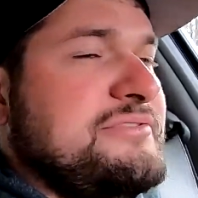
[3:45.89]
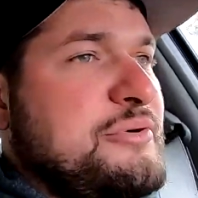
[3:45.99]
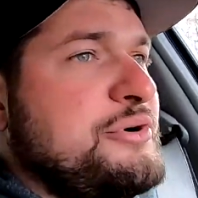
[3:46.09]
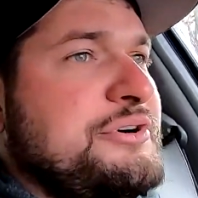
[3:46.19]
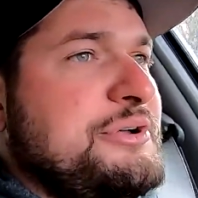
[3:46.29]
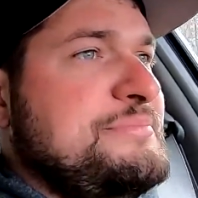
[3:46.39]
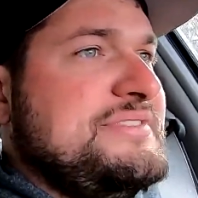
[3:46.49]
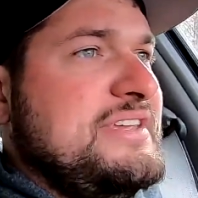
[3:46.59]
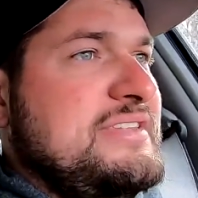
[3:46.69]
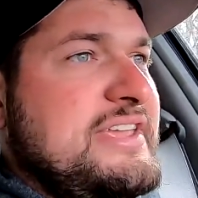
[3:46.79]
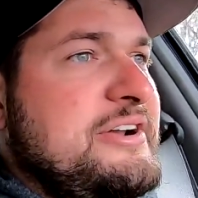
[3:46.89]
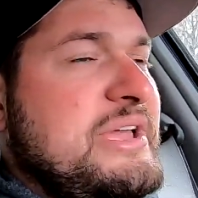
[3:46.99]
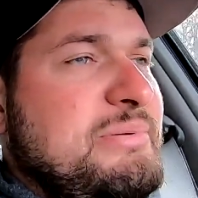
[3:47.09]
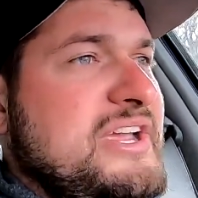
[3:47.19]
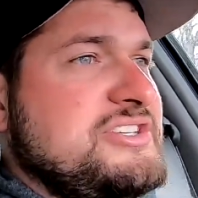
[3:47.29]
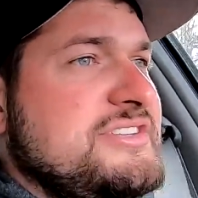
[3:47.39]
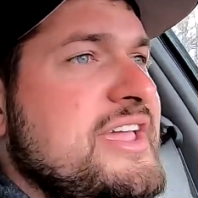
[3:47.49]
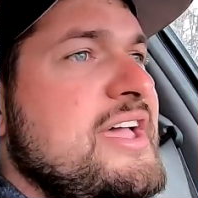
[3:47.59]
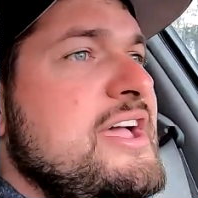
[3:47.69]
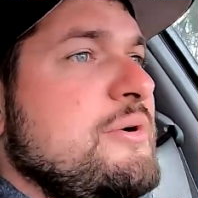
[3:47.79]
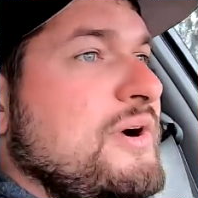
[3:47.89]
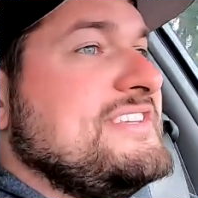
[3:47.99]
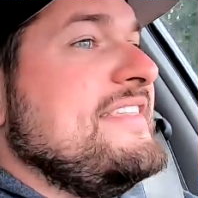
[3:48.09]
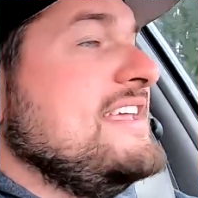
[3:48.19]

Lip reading: forums and internet pages was that